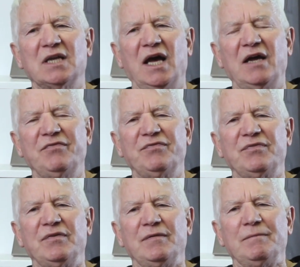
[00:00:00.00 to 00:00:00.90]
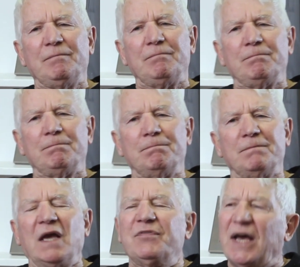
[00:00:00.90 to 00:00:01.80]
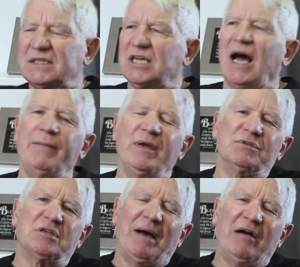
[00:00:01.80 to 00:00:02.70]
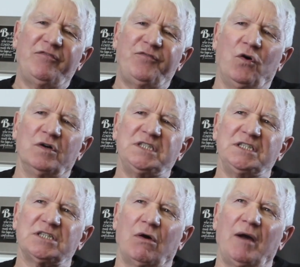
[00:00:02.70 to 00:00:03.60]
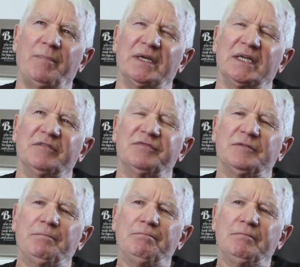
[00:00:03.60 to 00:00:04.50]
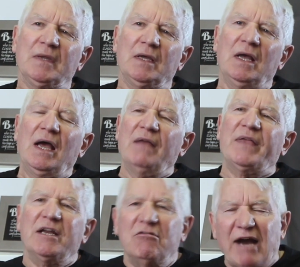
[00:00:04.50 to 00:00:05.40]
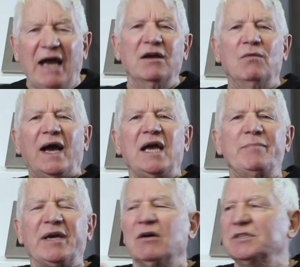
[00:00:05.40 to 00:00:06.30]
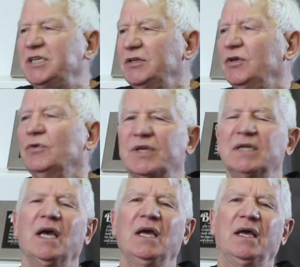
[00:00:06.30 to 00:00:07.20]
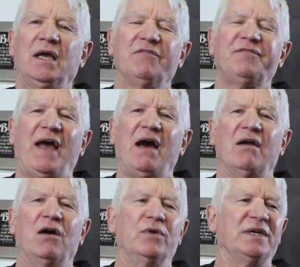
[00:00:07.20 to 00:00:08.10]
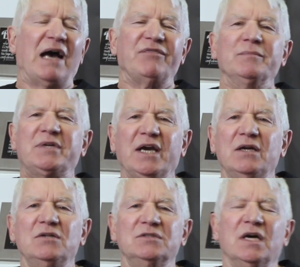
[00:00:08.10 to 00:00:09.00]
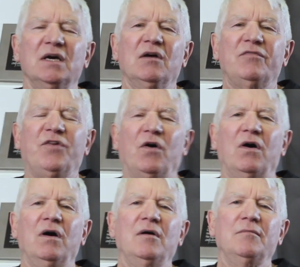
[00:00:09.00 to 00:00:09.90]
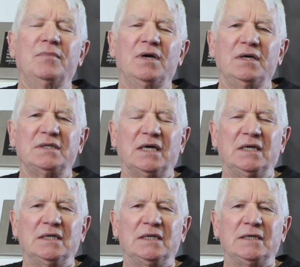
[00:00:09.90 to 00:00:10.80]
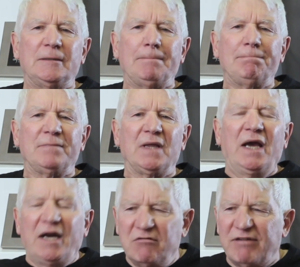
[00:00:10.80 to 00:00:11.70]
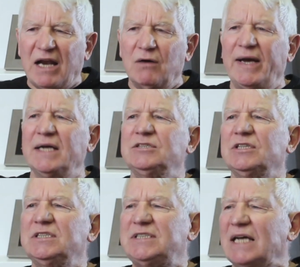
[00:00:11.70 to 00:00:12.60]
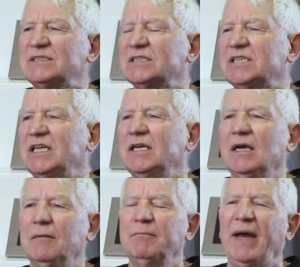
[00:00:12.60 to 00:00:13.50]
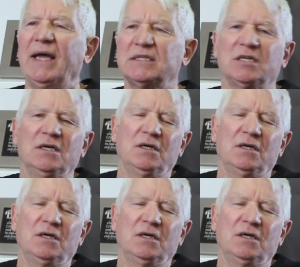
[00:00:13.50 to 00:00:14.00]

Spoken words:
life. At that time, he was about 40, so I believe. And then he ran away because he knew that Pharaoh would have him killed for murder. And he ran away into the desert and he met